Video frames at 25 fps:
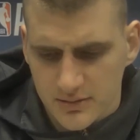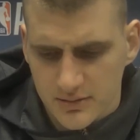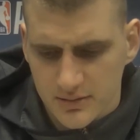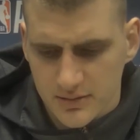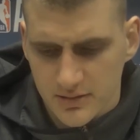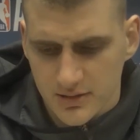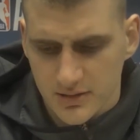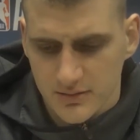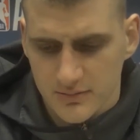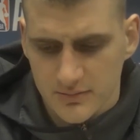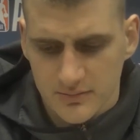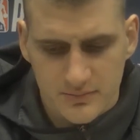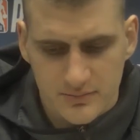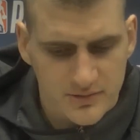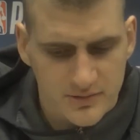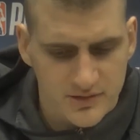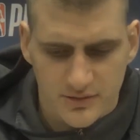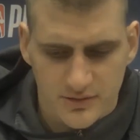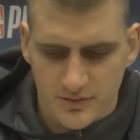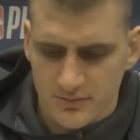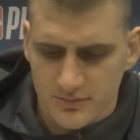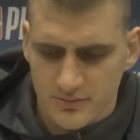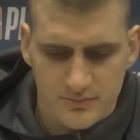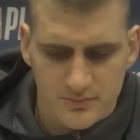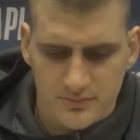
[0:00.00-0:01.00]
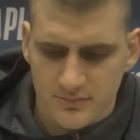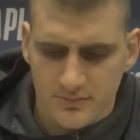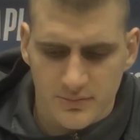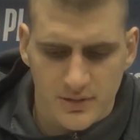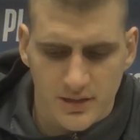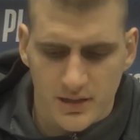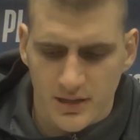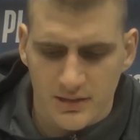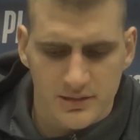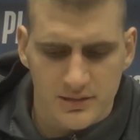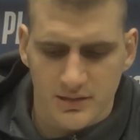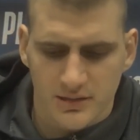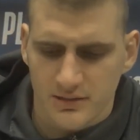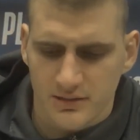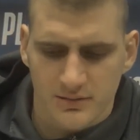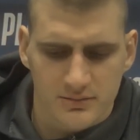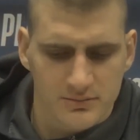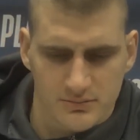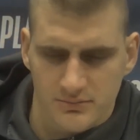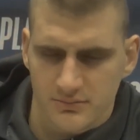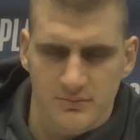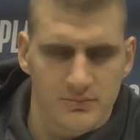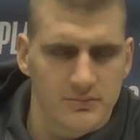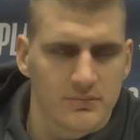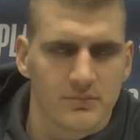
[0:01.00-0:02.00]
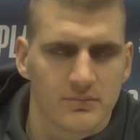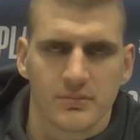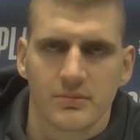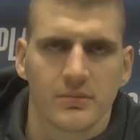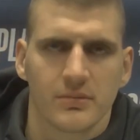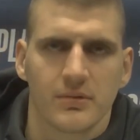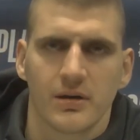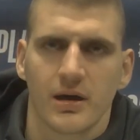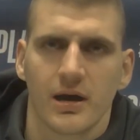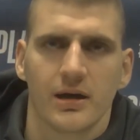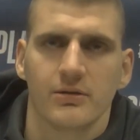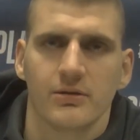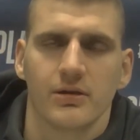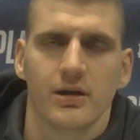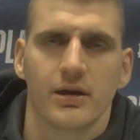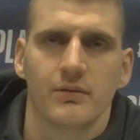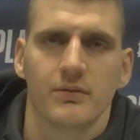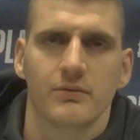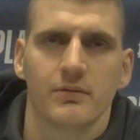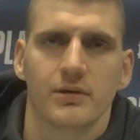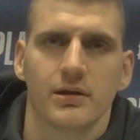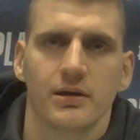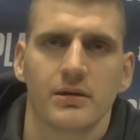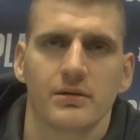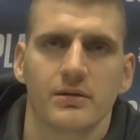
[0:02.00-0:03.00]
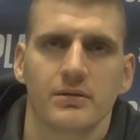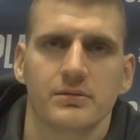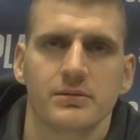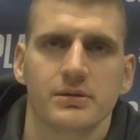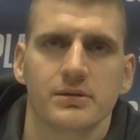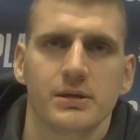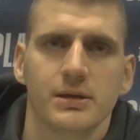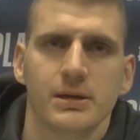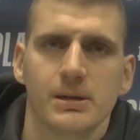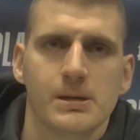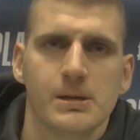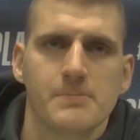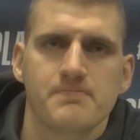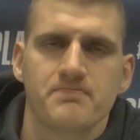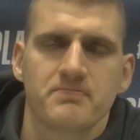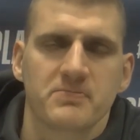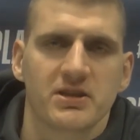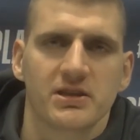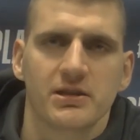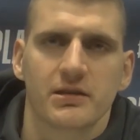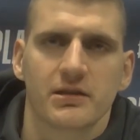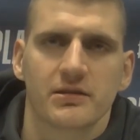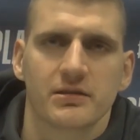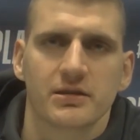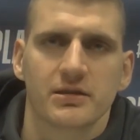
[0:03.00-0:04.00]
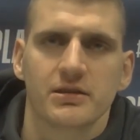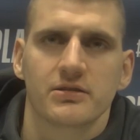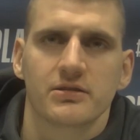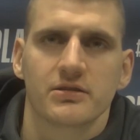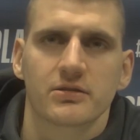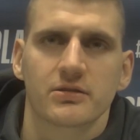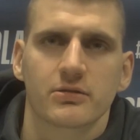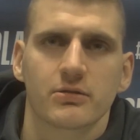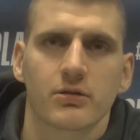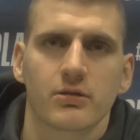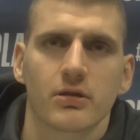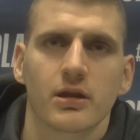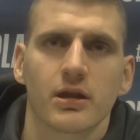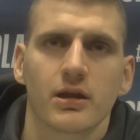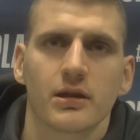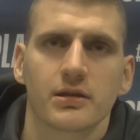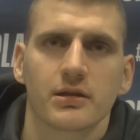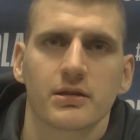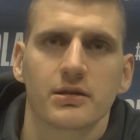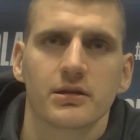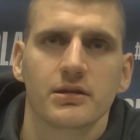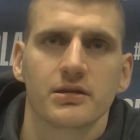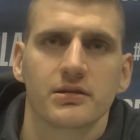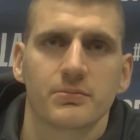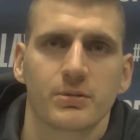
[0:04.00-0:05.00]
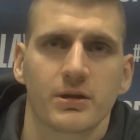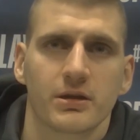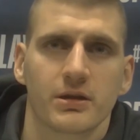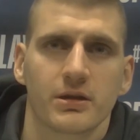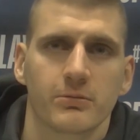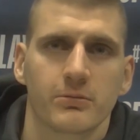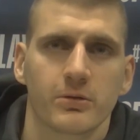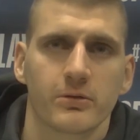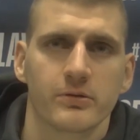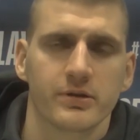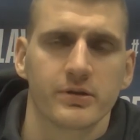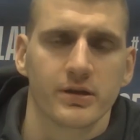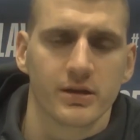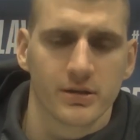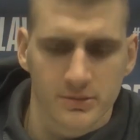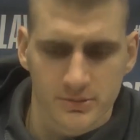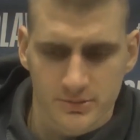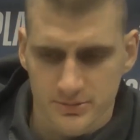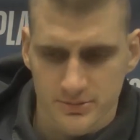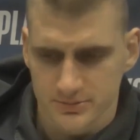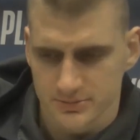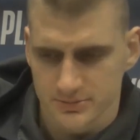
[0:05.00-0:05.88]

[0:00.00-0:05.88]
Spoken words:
Yeah, so I think, I don't have, he doesn't need to score a lot. He's playing really well.